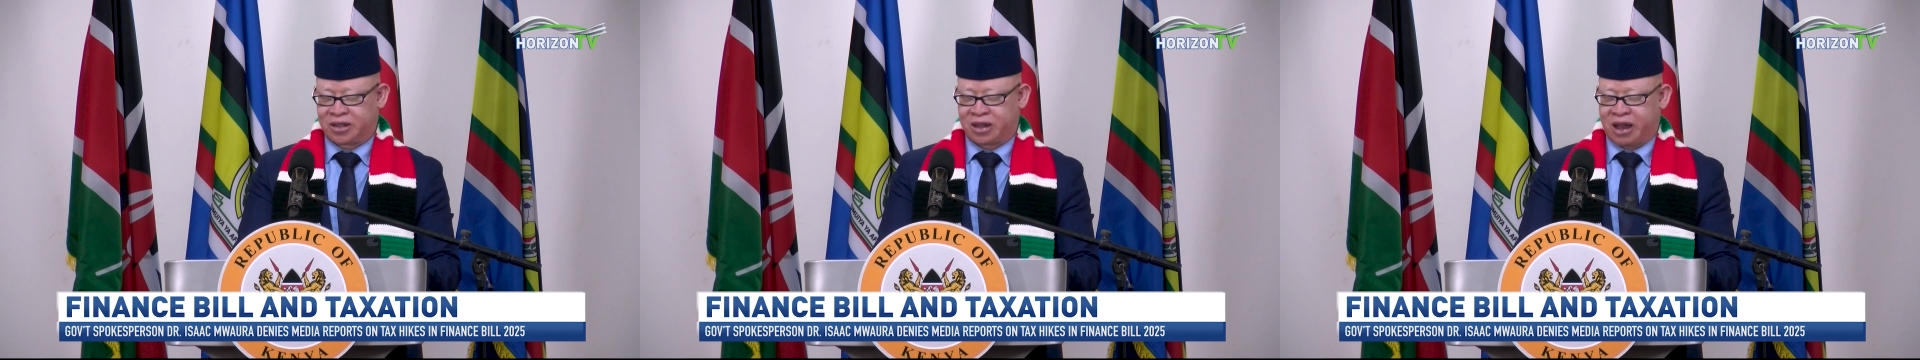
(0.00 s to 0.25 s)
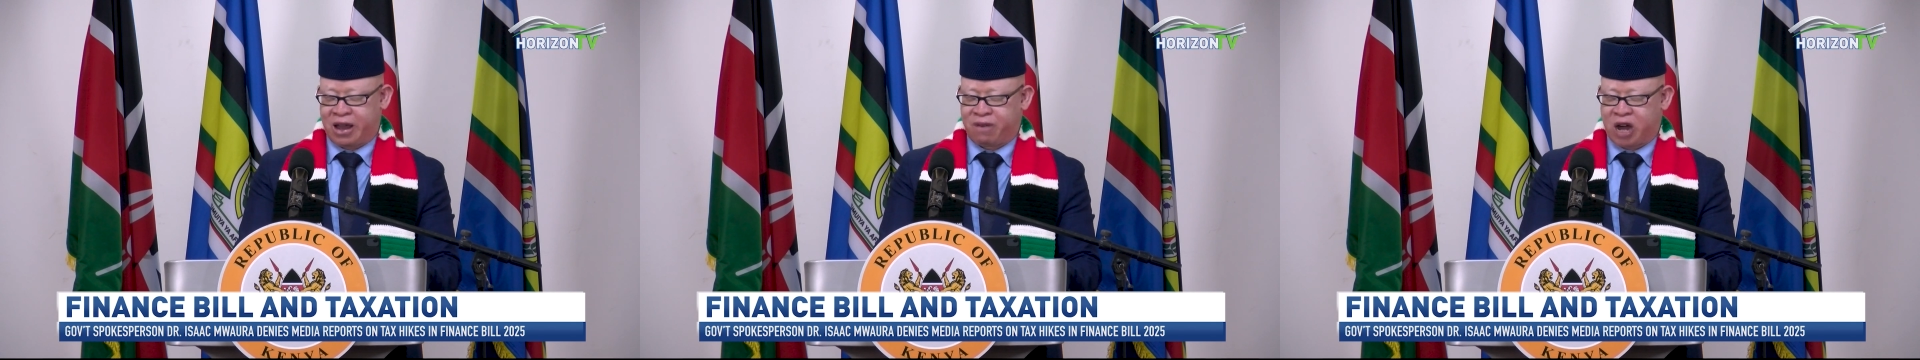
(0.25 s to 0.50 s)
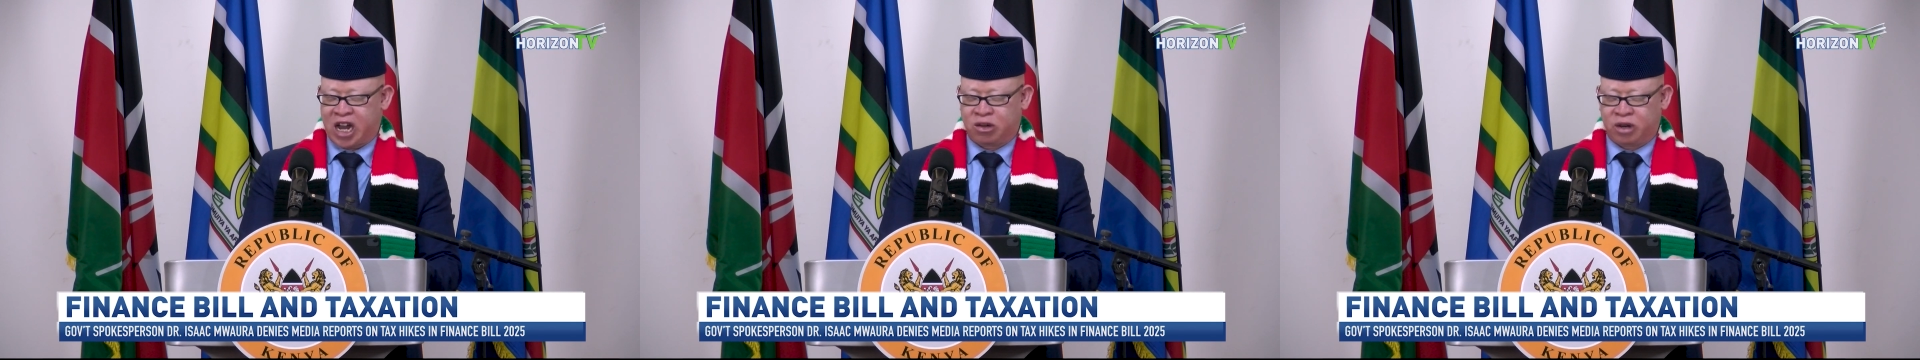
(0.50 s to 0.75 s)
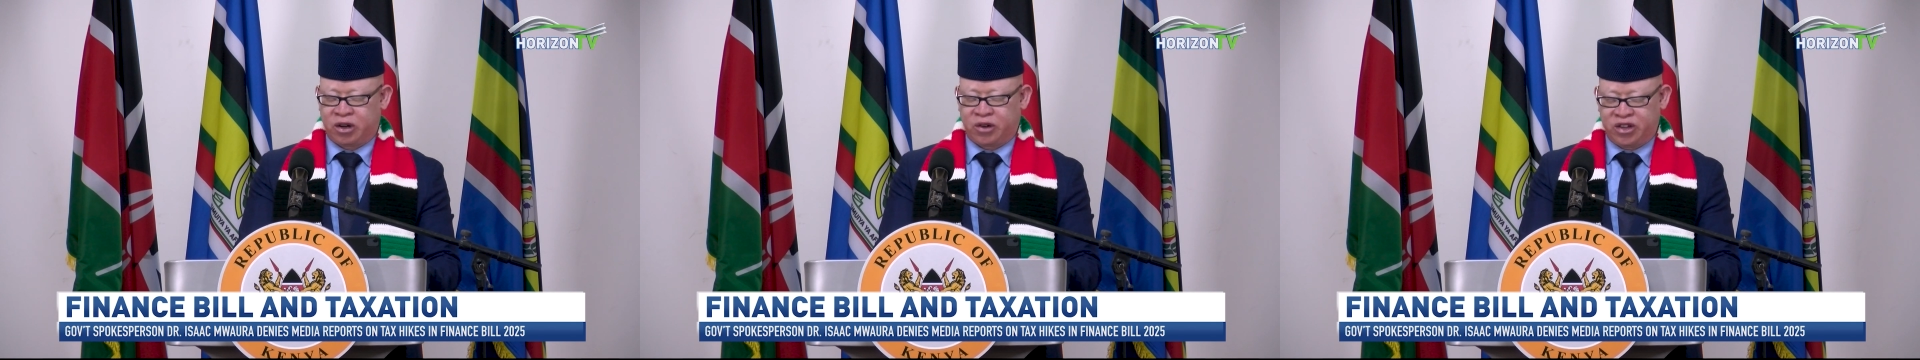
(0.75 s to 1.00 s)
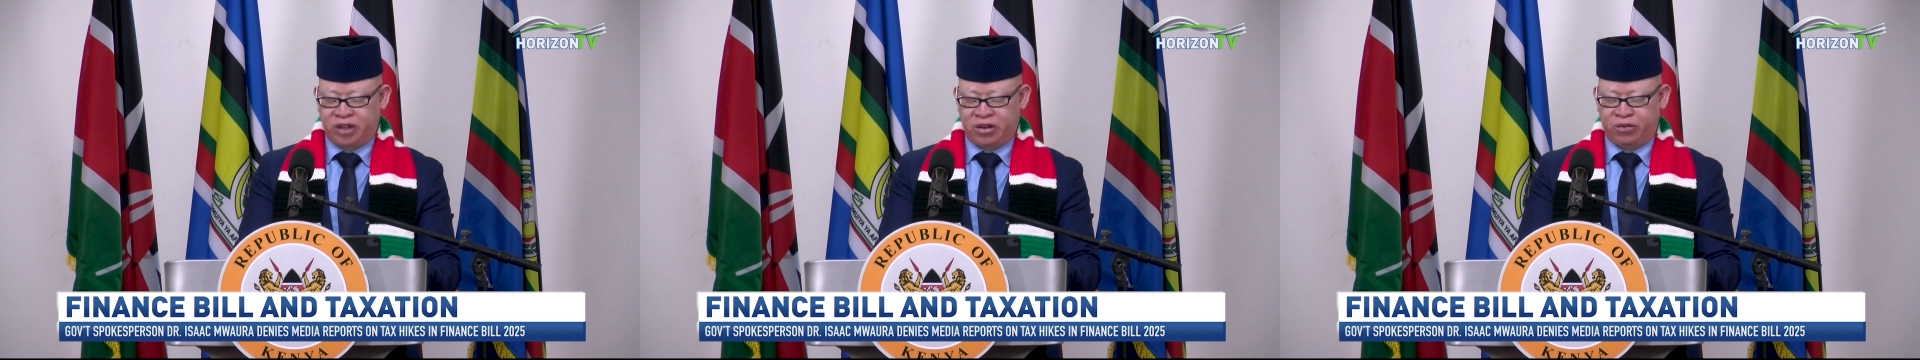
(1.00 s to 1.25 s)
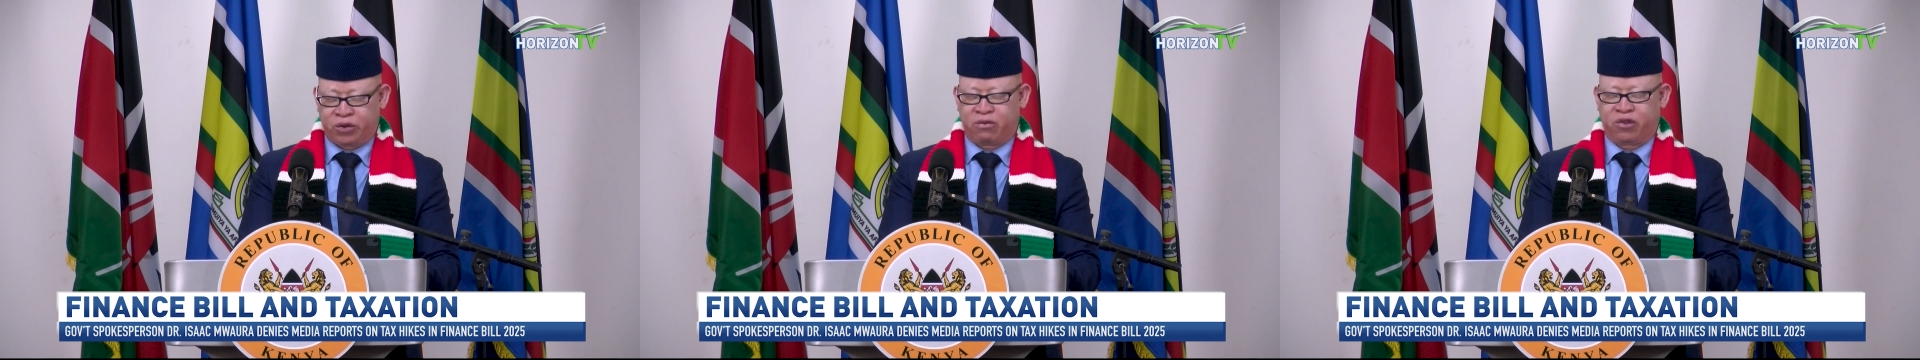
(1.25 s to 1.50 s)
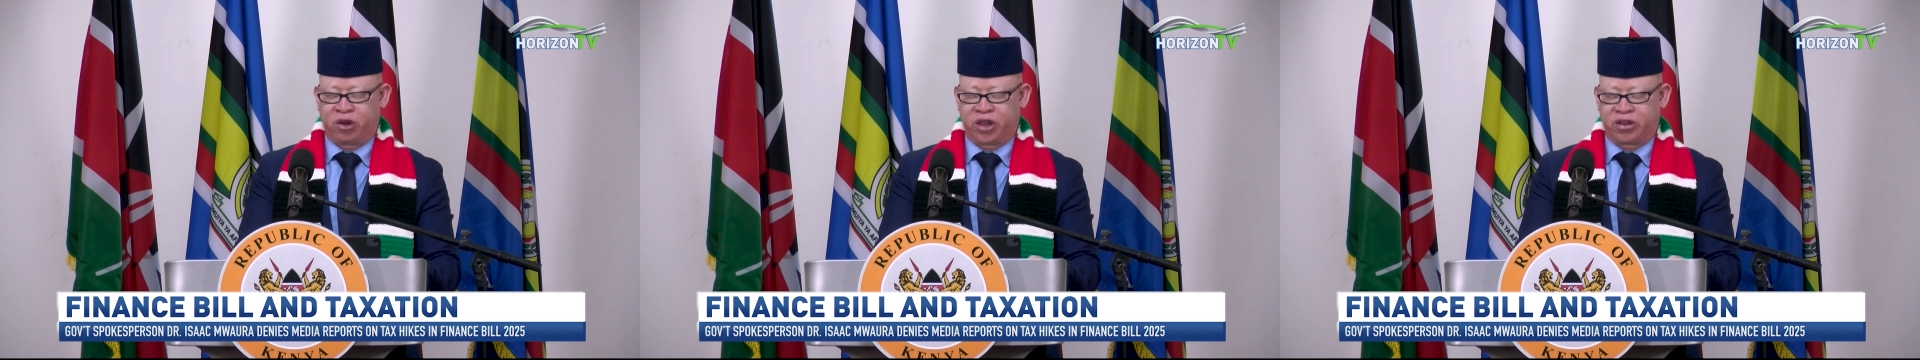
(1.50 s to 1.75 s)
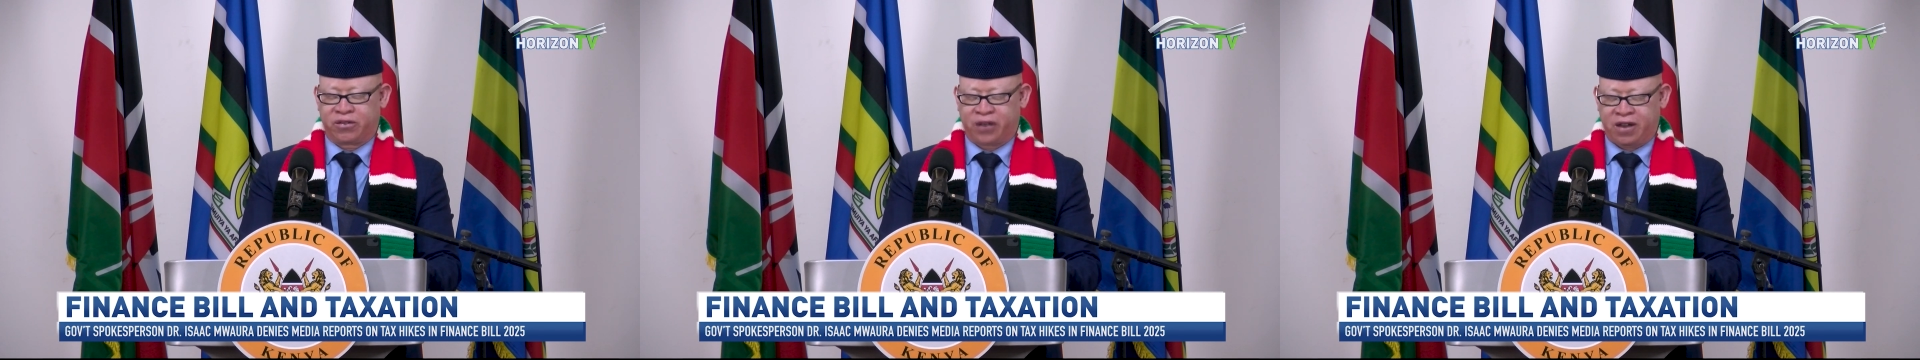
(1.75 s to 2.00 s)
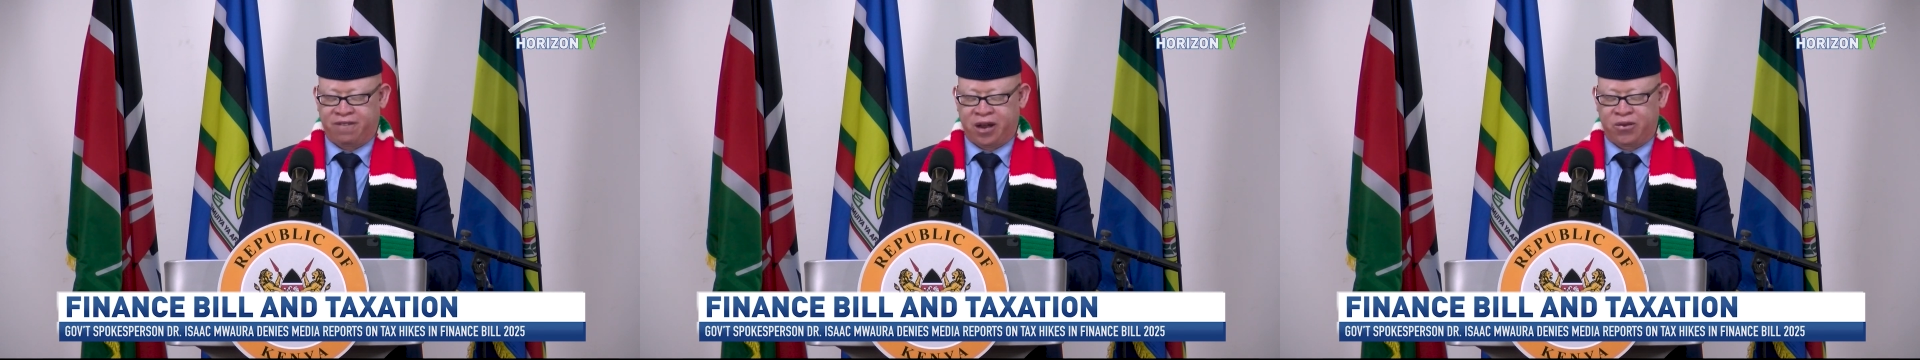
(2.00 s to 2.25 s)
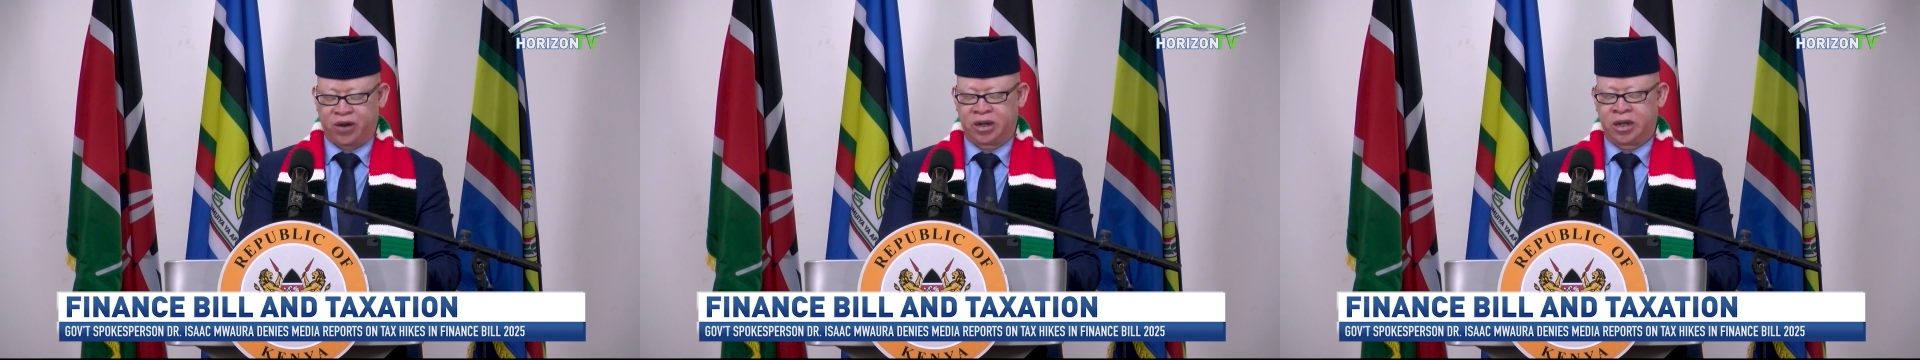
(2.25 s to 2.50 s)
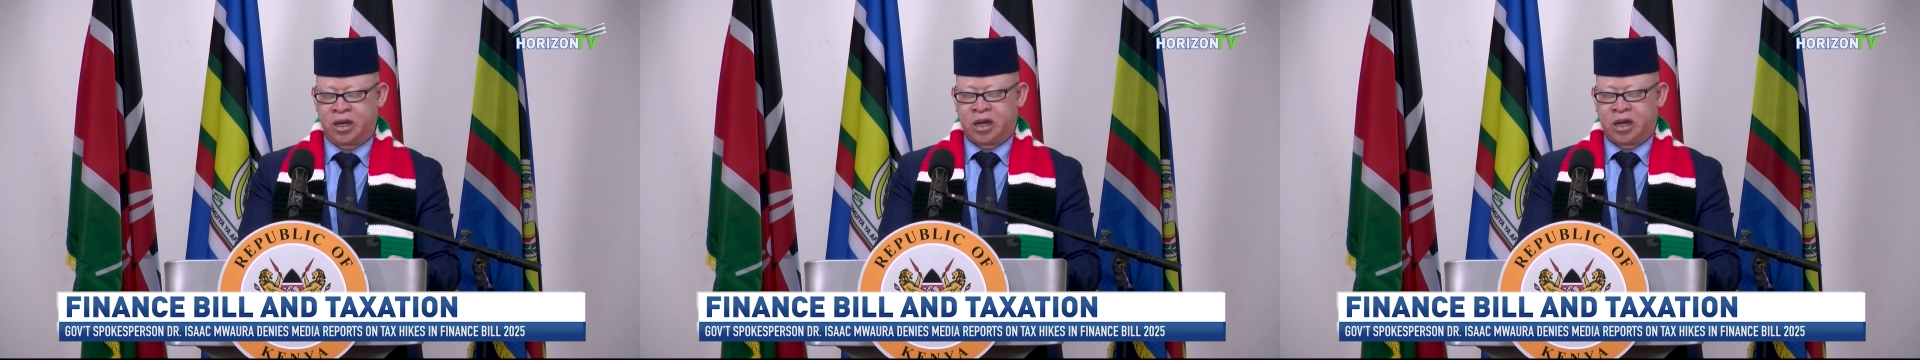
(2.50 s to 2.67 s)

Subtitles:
have actually risen from 4,500